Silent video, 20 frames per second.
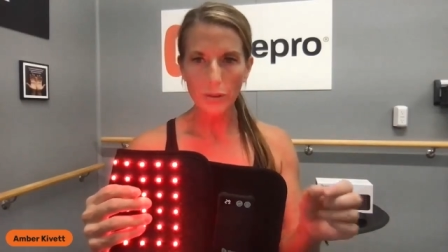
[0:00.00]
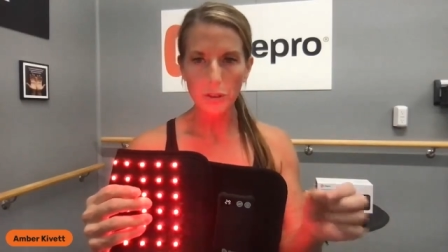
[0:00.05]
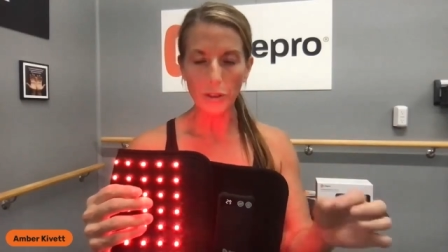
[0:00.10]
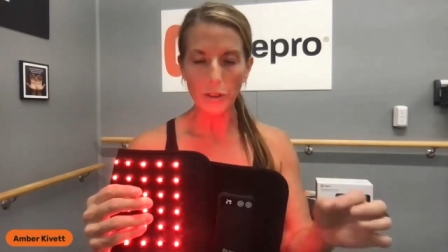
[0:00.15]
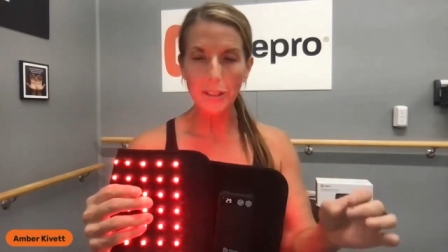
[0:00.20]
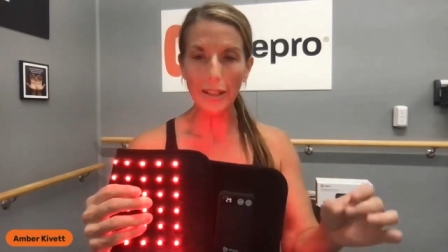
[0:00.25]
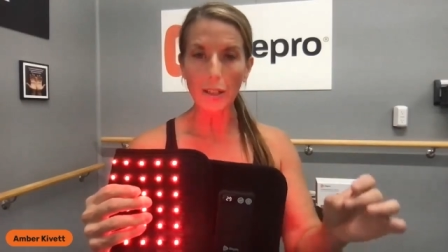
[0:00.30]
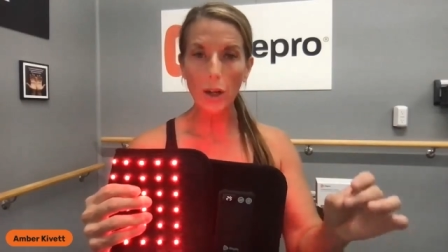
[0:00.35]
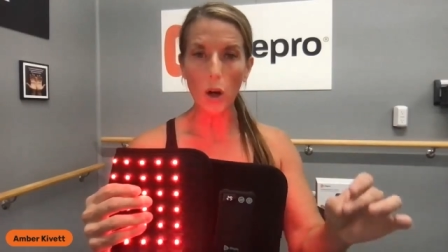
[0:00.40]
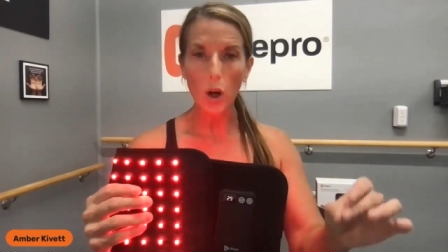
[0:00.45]
So you
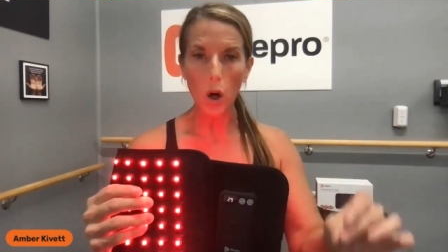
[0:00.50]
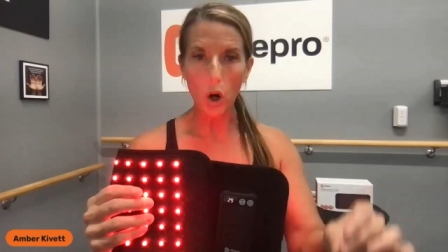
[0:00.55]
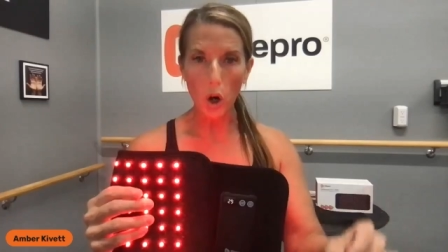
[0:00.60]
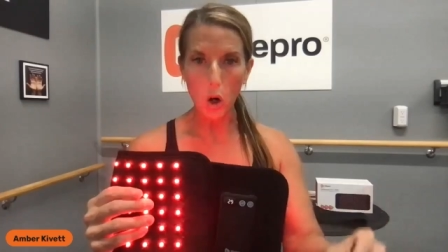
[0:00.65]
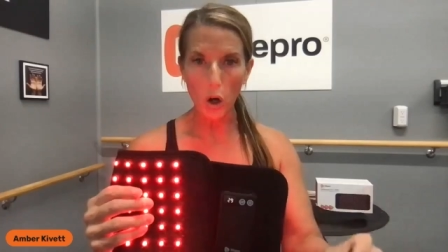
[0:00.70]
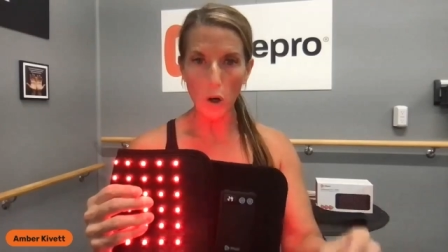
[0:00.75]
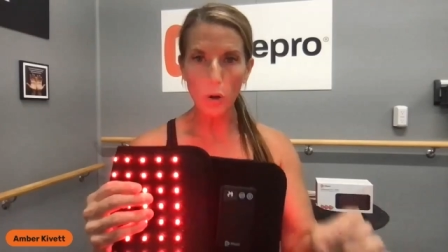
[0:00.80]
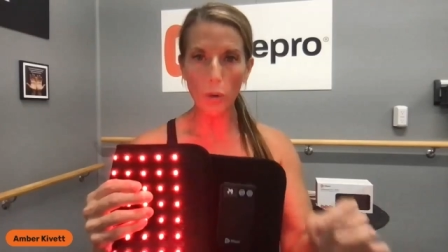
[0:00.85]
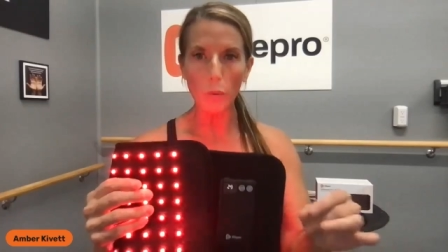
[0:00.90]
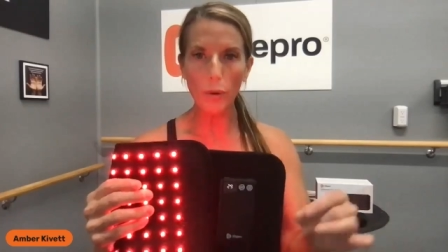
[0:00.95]
get
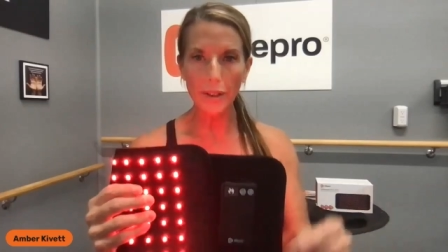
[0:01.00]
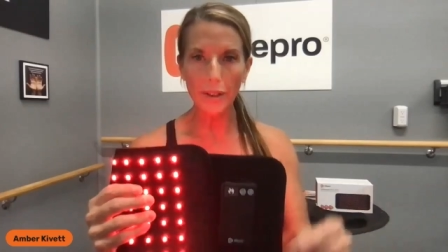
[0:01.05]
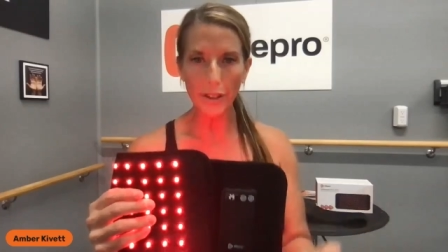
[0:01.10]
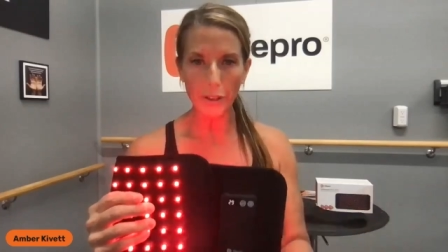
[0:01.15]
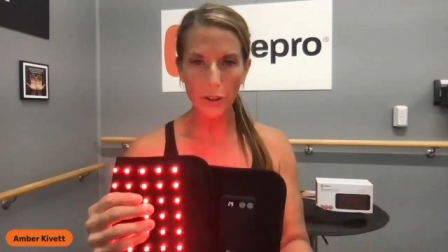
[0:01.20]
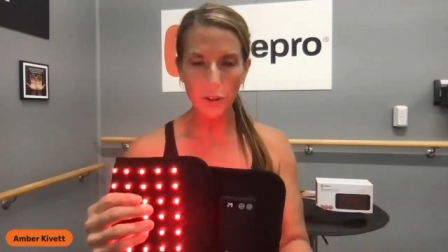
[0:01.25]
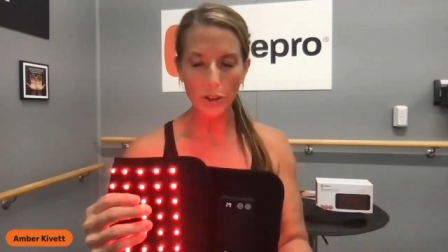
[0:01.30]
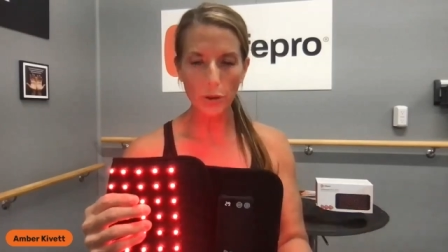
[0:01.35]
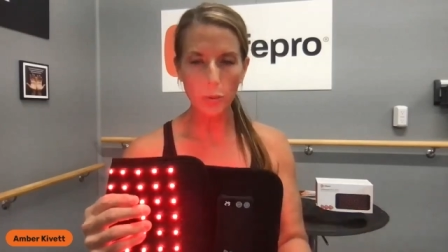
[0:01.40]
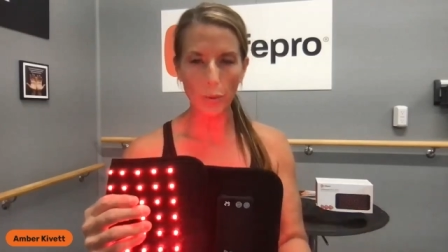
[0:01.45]
all
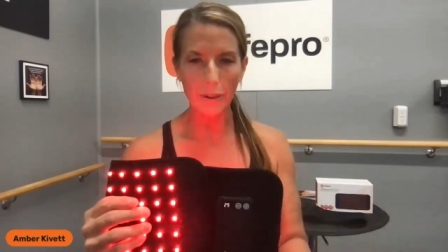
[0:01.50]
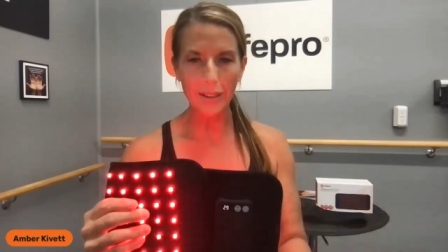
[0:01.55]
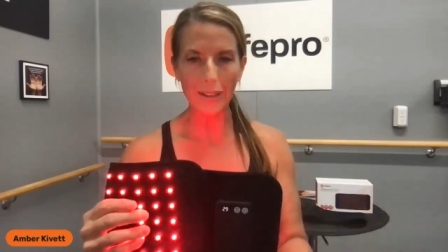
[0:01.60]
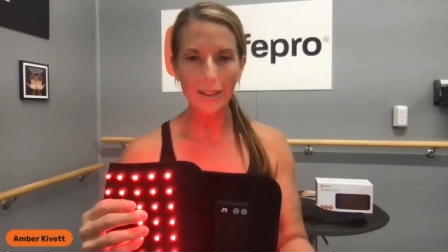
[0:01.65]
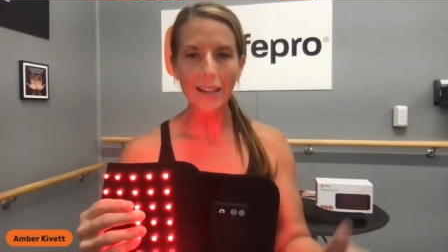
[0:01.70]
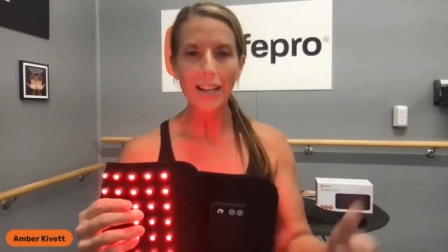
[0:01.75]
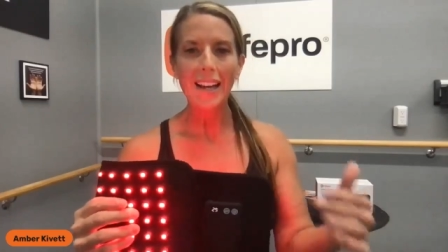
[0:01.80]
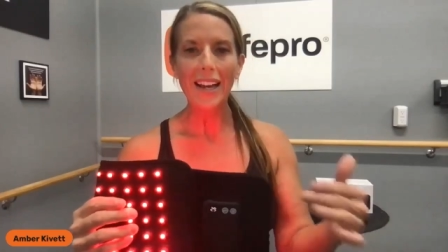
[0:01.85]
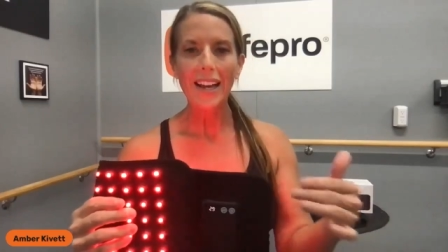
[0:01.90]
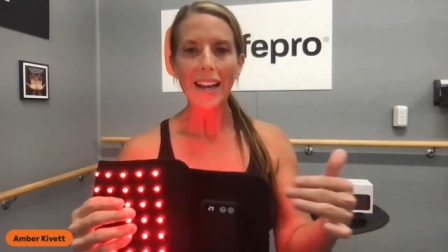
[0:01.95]
120